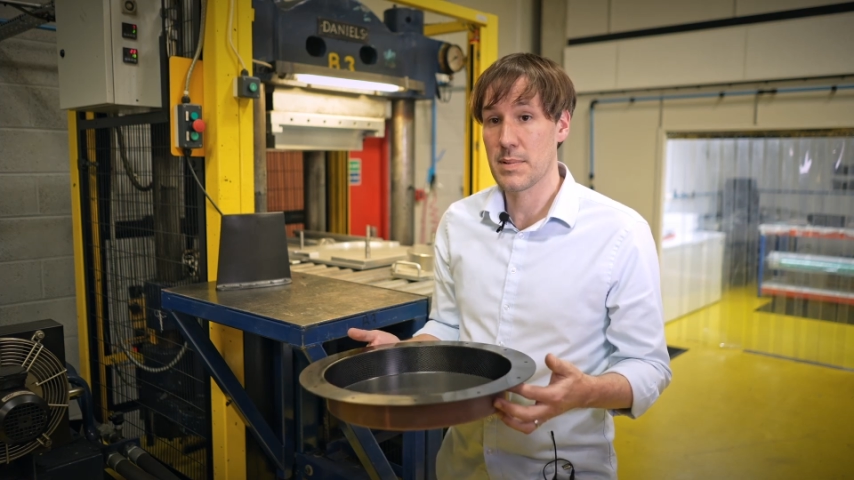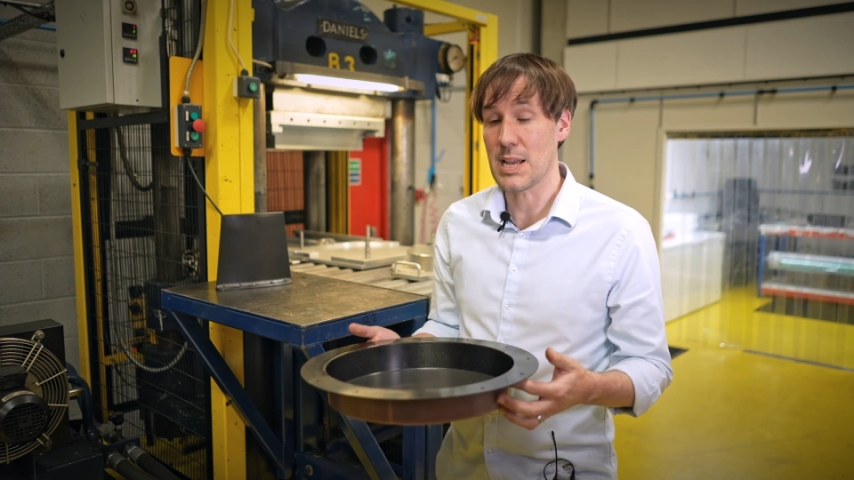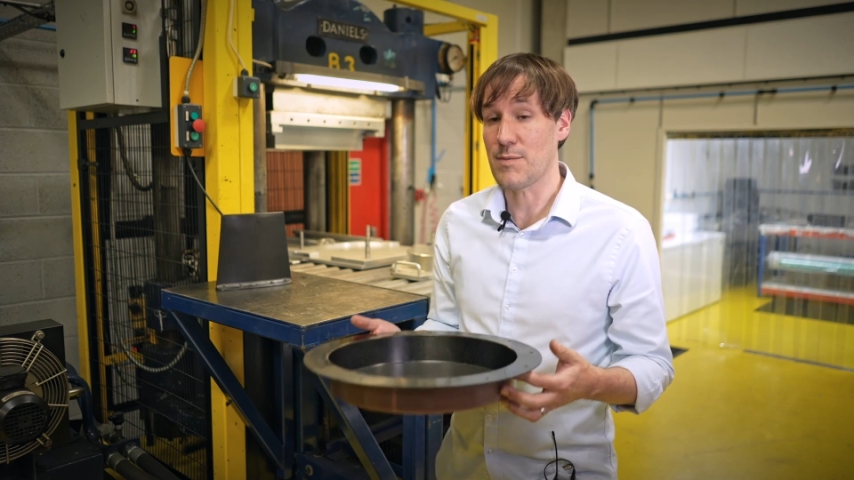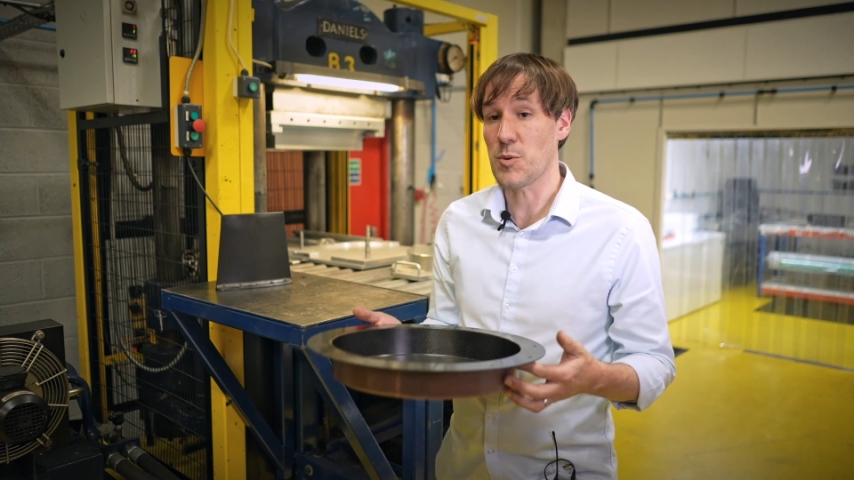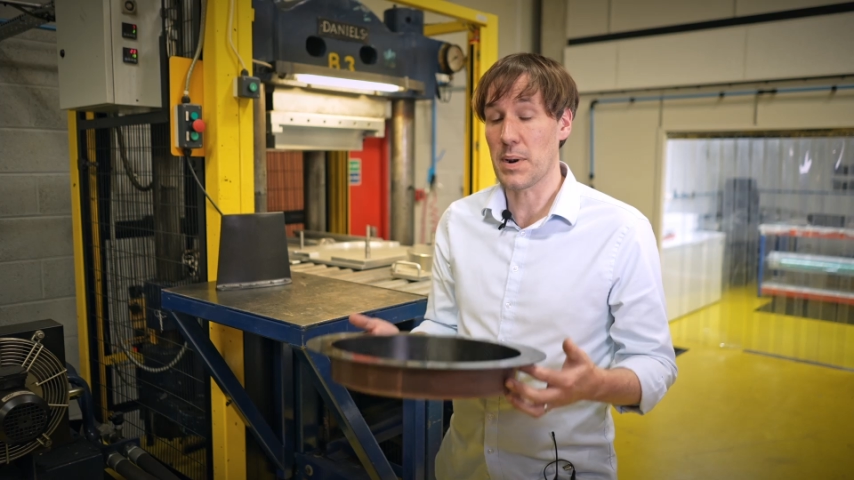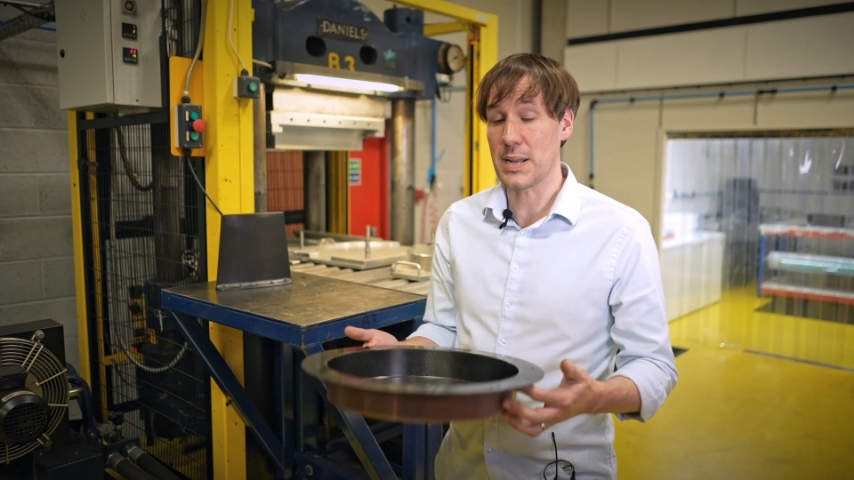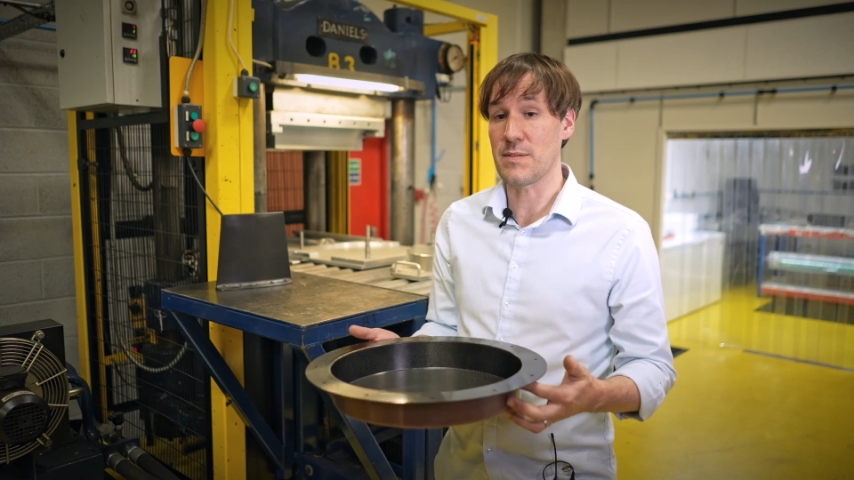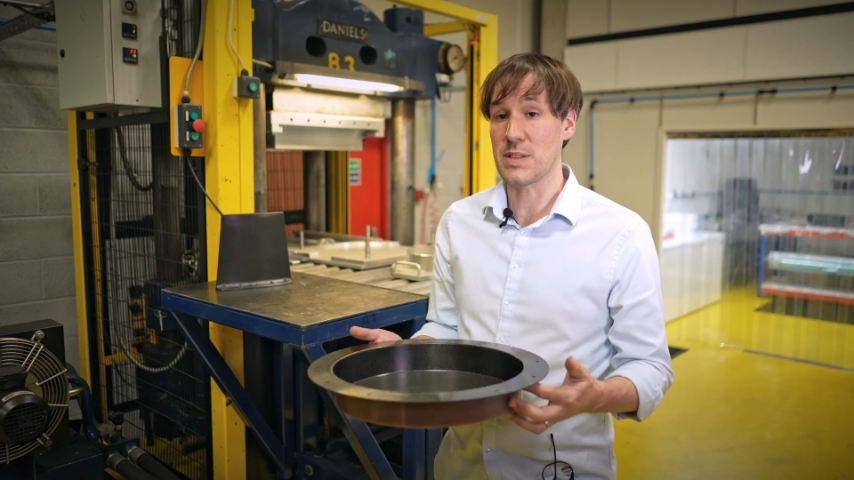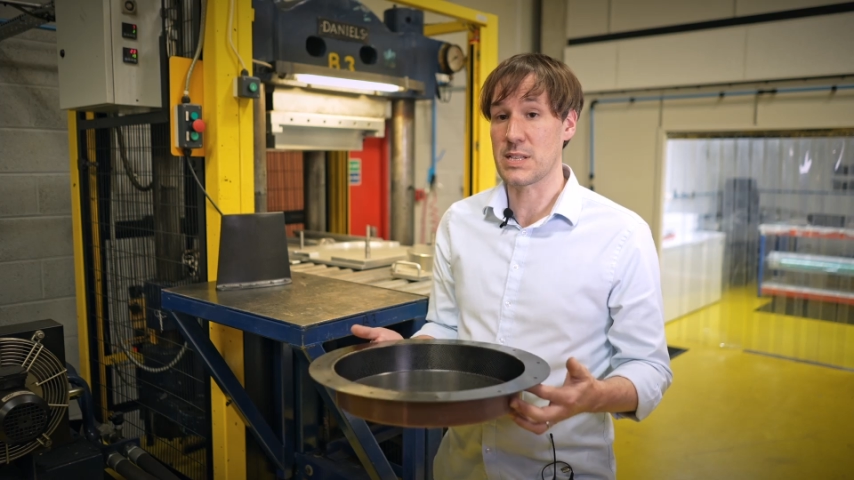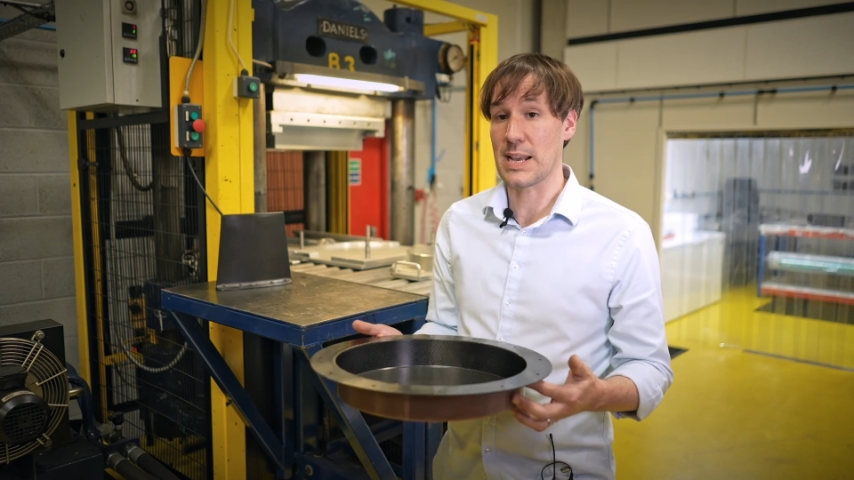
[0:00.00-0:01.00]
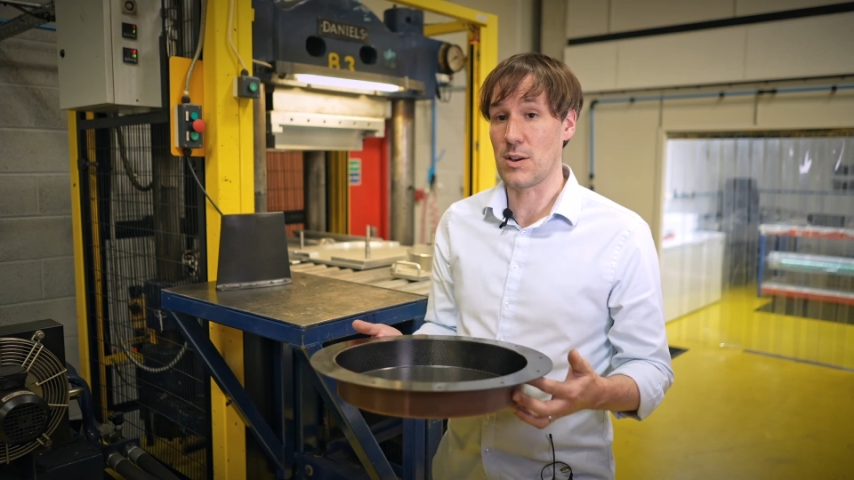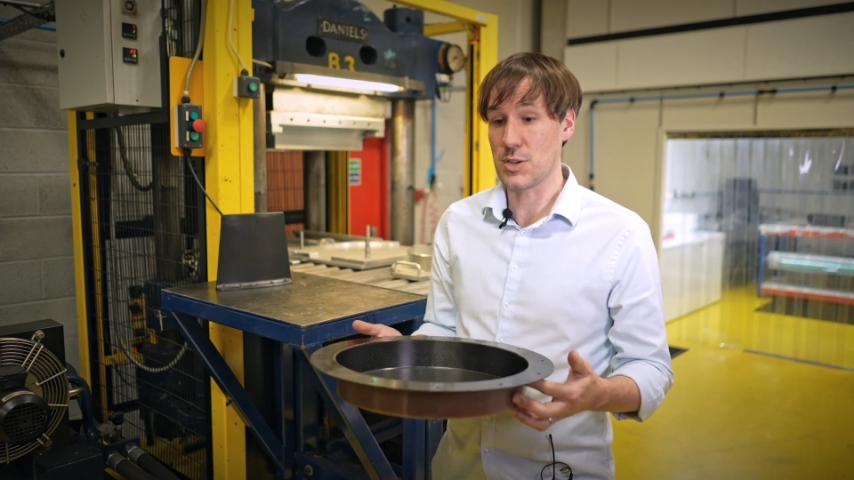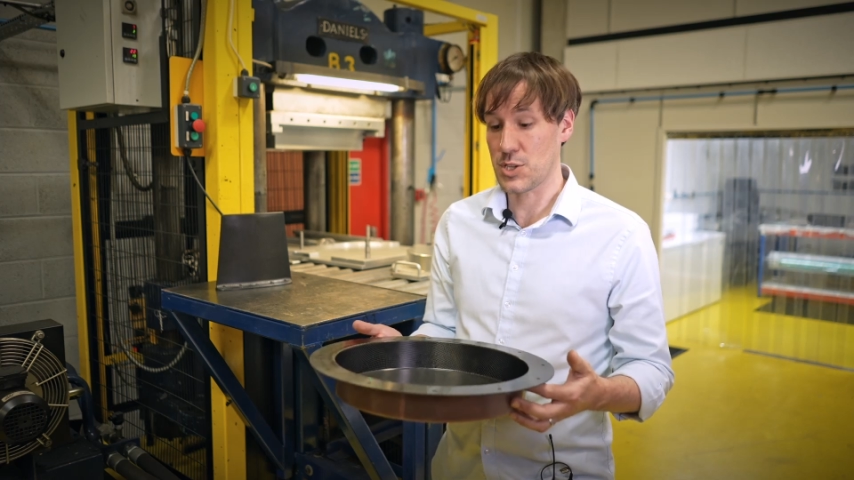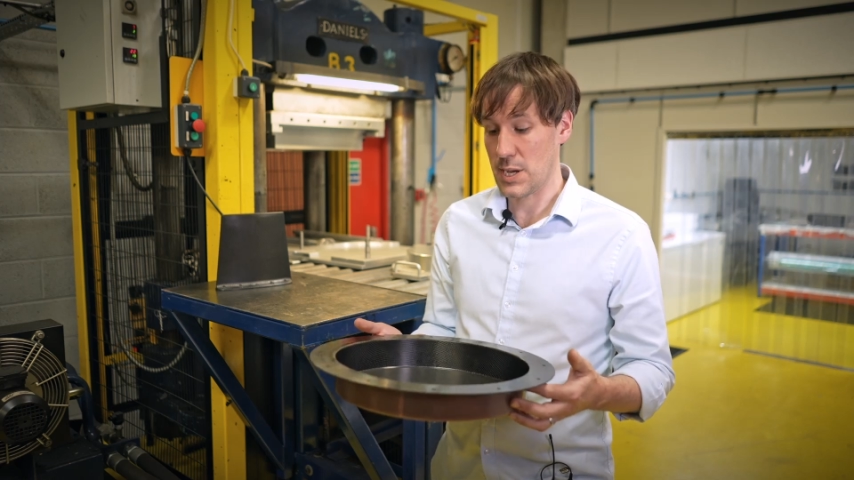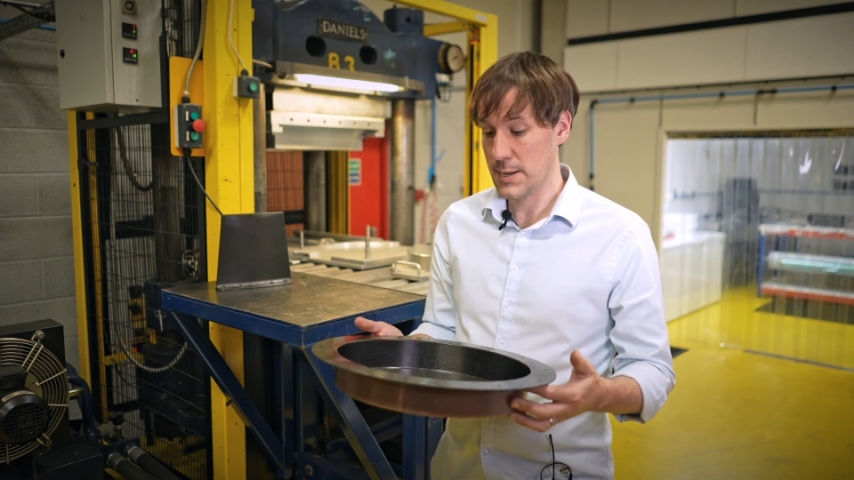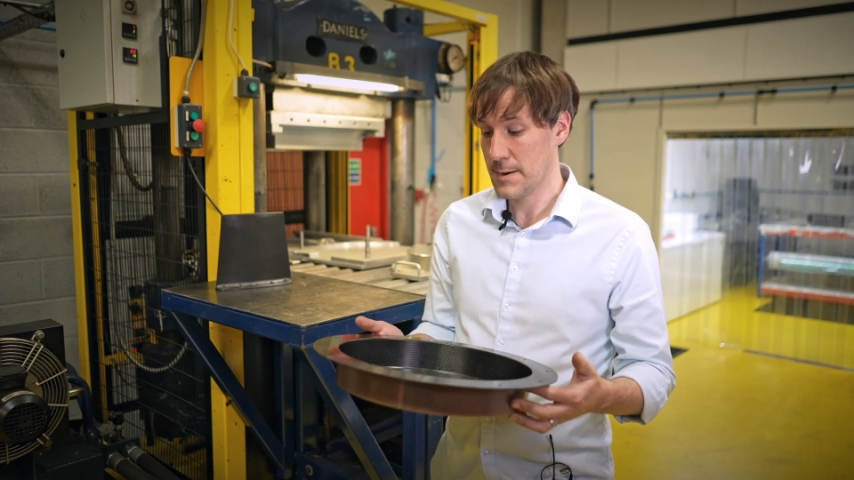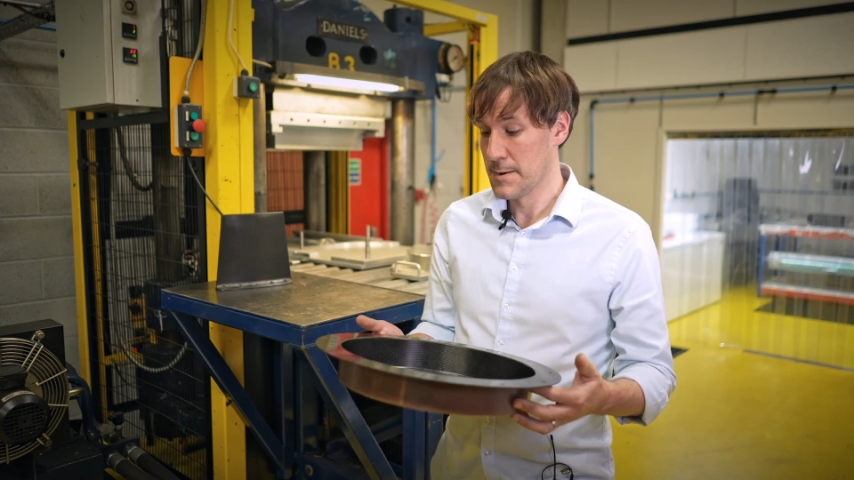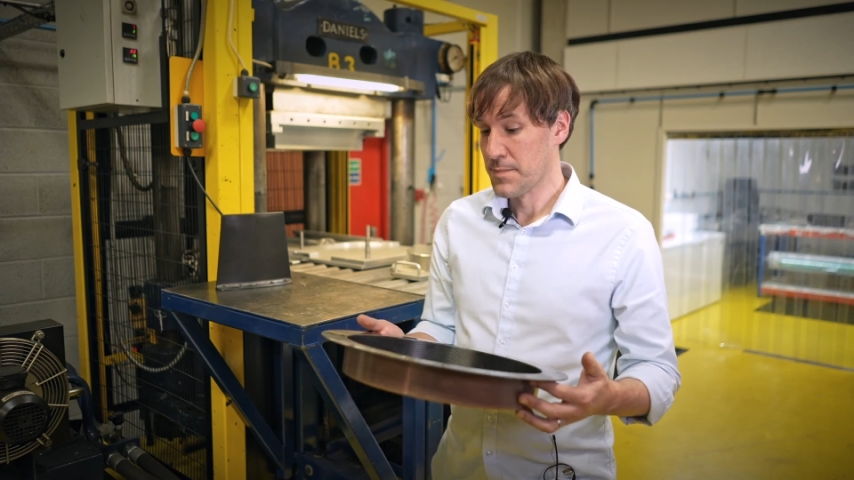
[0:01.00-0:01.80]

if you believe in the technology,